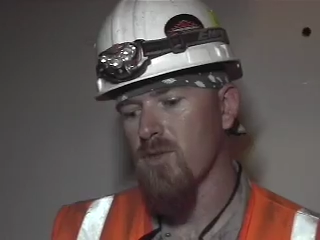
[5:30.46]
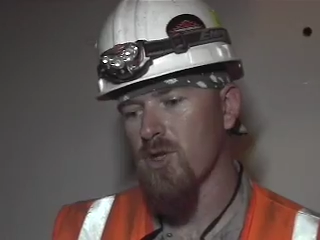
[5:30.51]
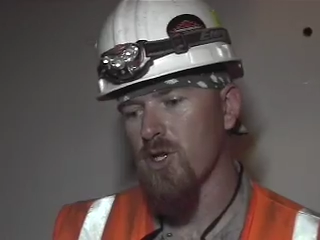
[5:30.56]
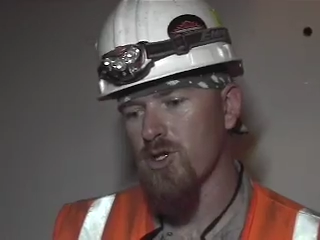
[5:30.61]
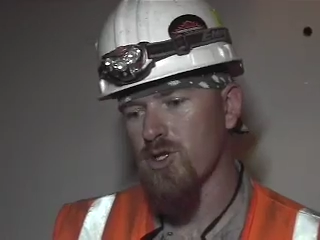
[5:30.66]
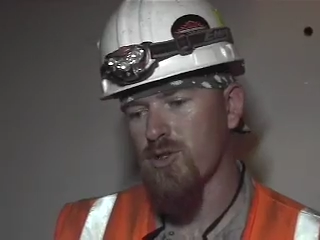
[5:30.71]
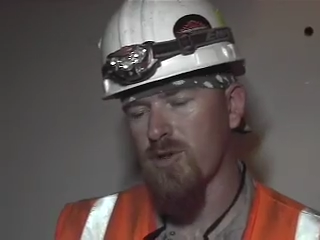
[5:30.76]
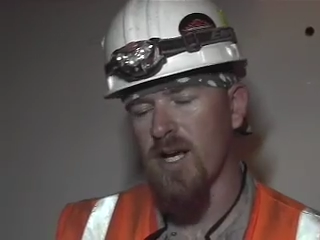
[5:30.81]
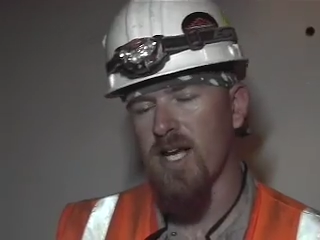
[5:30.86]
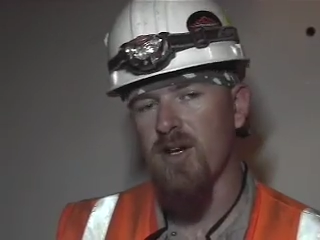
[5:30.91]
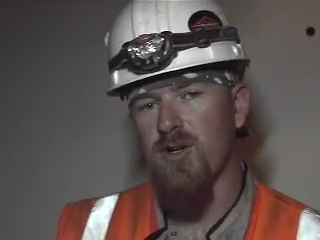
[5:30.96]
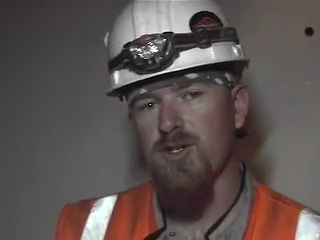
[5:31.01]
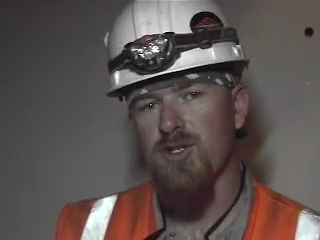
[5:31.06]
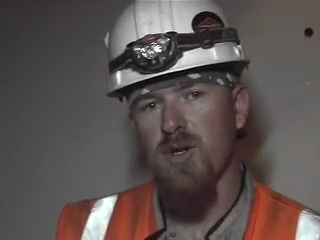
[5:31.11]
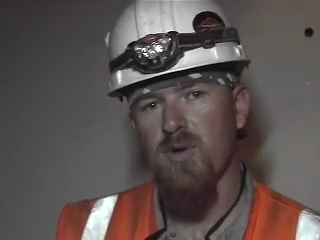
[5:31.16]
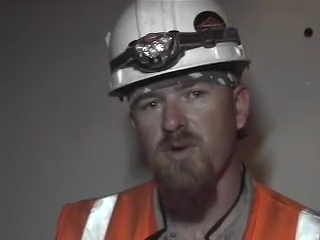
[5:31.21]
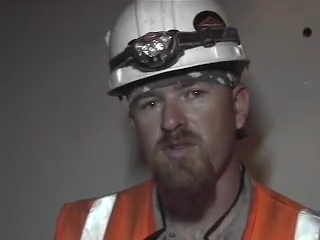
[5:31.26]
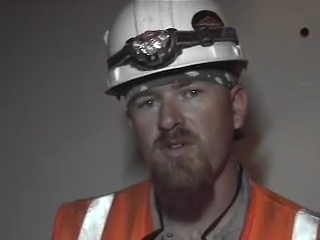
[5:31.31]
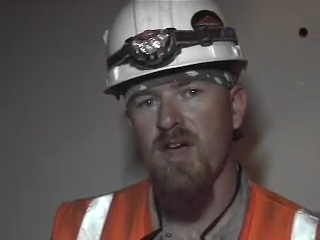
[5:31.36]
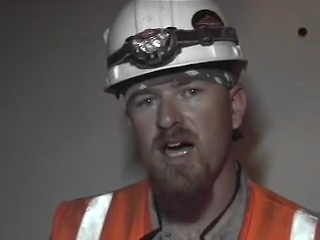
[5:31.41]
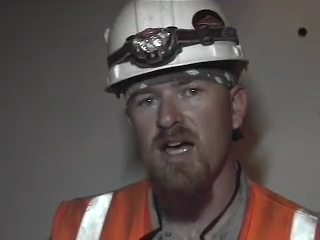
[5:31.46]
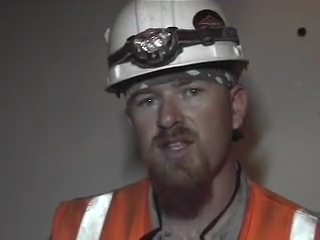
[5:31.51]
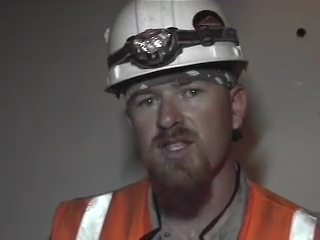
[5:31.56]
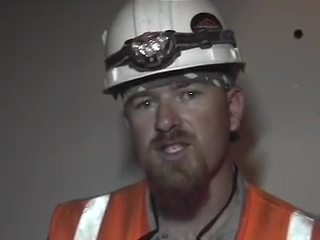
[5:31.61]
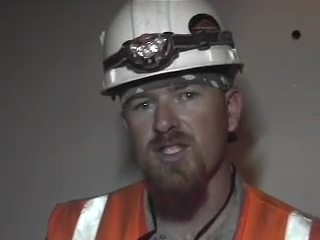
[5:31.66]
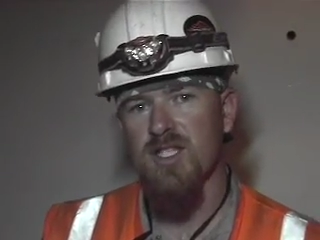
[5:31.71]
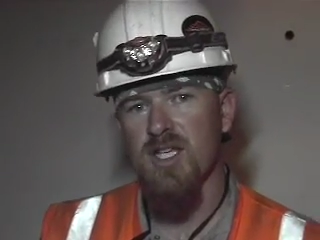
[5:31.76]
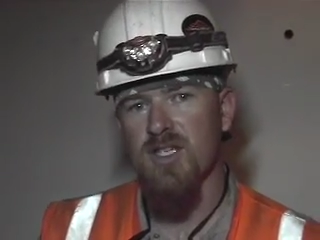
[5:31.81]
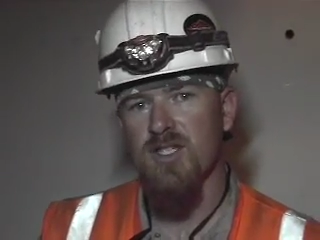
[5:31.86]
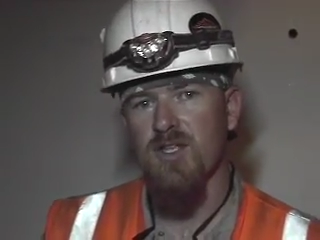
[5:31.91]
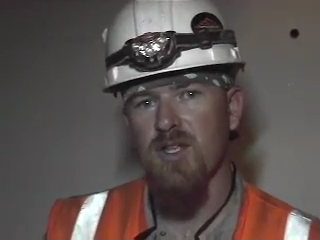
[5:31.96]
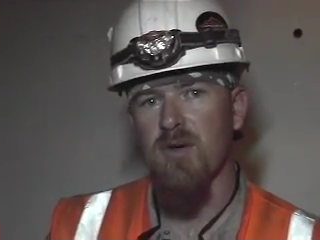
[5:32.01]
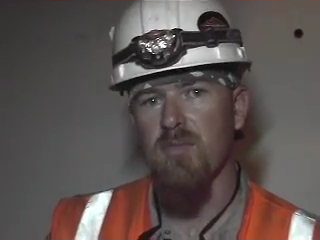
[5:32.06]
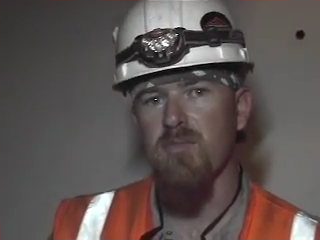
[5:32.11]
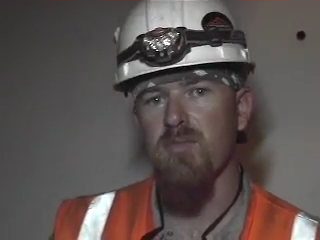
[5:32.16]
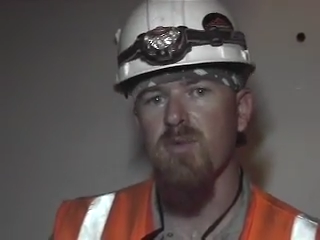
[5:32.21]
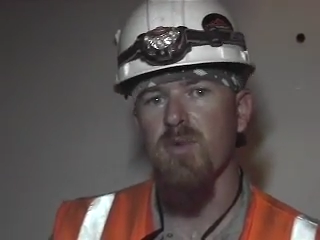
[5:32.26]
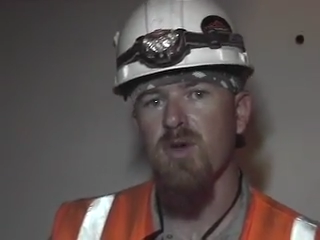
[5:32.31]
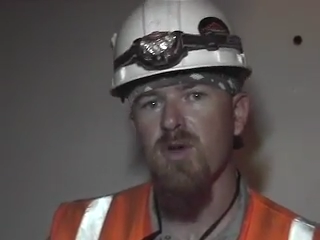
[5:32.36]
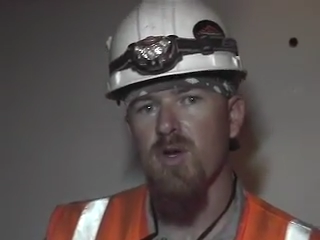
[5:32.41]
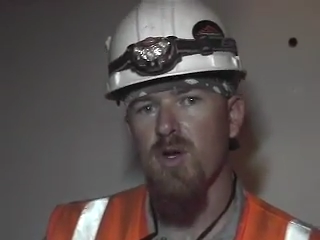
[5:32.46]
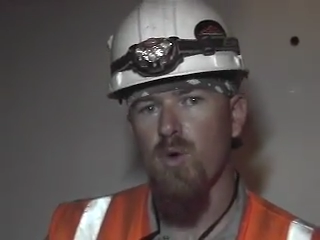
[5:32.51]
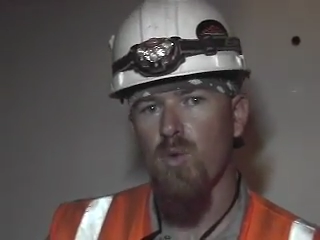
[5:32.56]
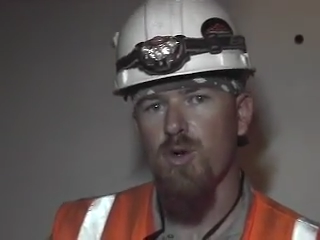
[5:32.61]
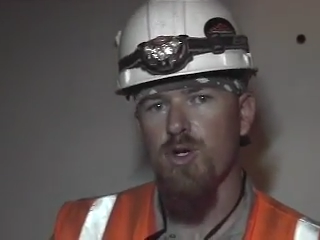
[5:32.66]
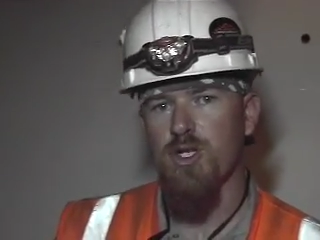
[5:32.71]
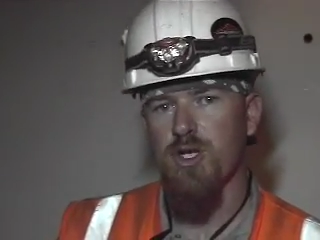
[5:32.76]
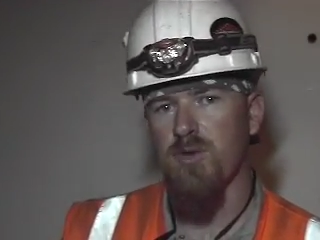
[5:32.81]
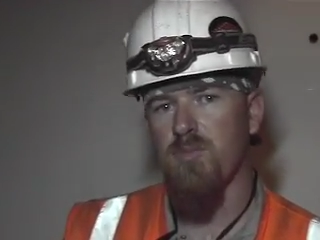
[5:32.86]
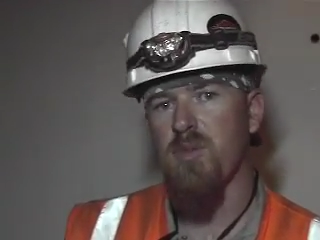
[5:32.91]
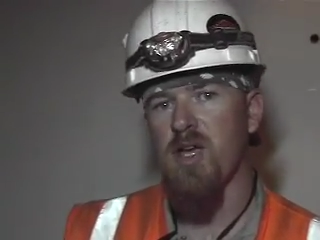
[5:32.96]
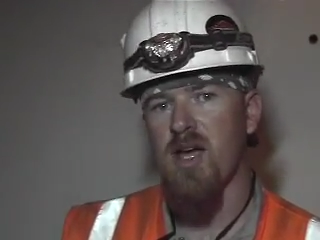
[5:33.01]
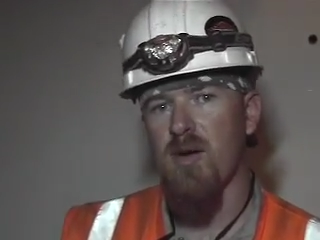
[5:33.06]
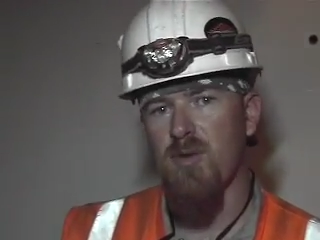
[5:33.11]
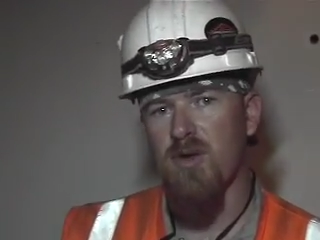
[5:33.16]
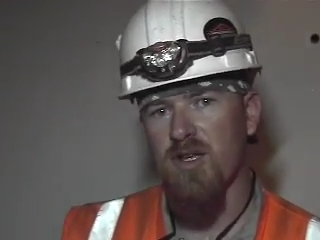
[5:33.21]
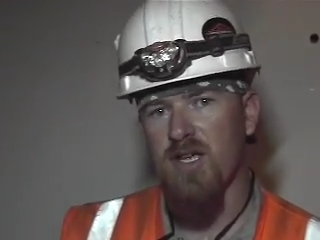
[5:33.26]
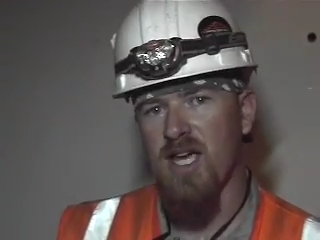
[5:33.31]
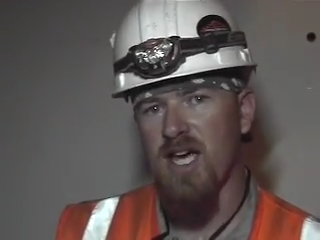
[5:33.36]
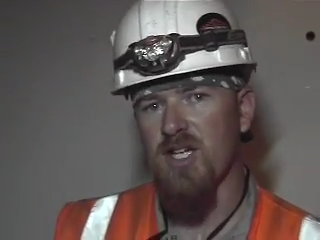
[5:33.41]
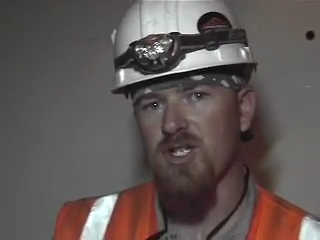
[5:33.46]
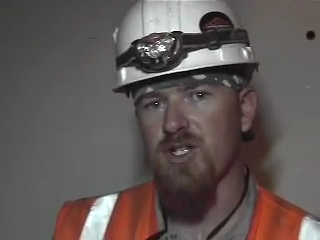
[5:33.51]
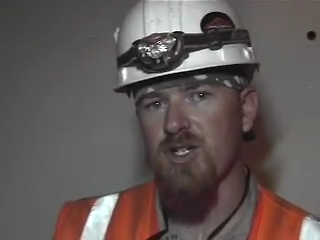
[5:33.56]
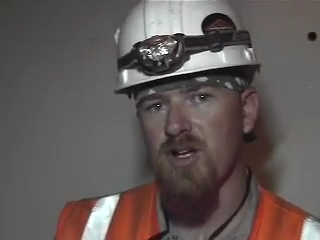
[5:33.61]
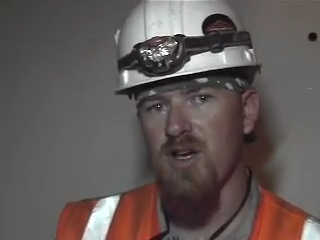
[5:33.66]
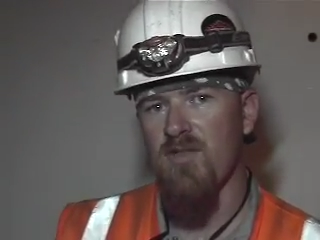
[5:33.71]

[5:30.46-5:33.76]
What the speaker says: The strainers that we've got in the system, we should be able to catch